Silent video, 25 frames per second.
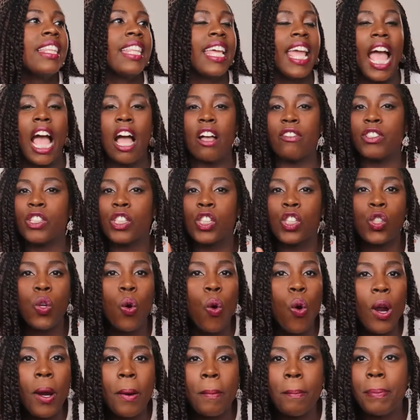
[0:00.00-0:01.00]
They have
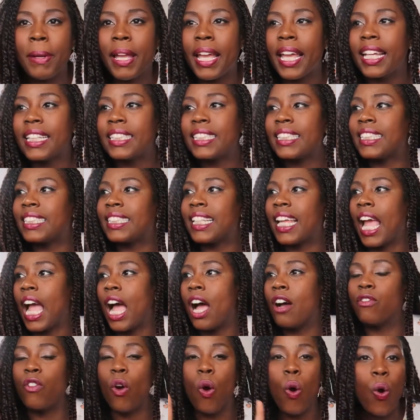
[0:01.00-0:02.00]
Skor bits, they
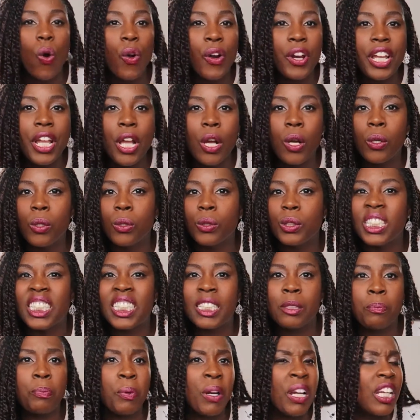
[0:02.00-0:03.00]
have Oreos,
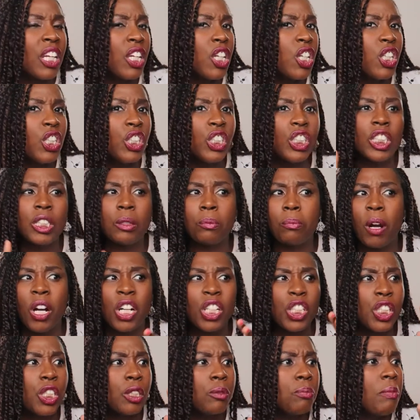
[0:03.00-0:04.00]
sprinkles,
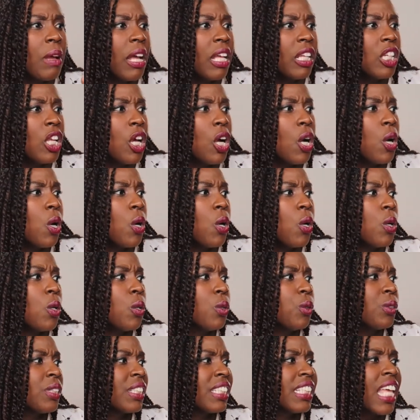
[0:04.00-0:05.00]

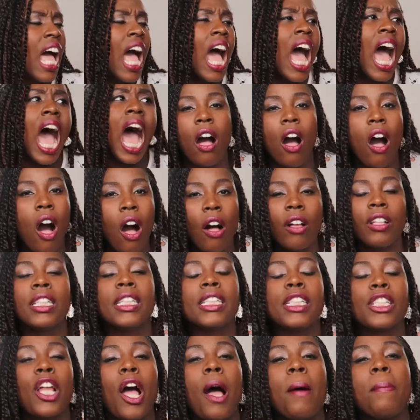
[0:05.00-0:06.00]
marshmallows, all
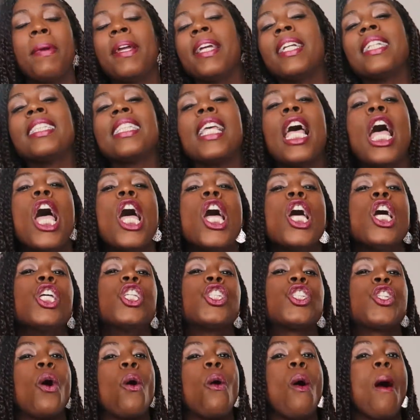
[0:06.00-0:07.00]
these toppings.
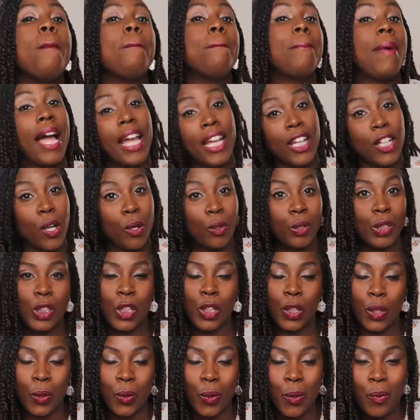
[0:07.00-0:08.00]
So my
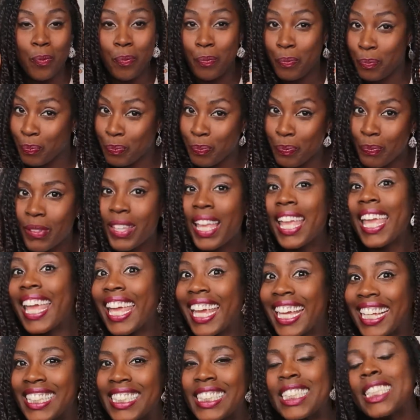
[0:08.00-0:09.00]
go-to
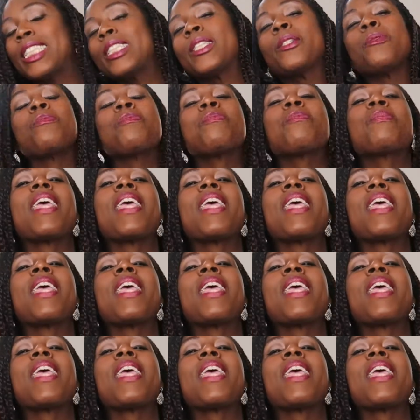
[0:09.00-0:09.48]
is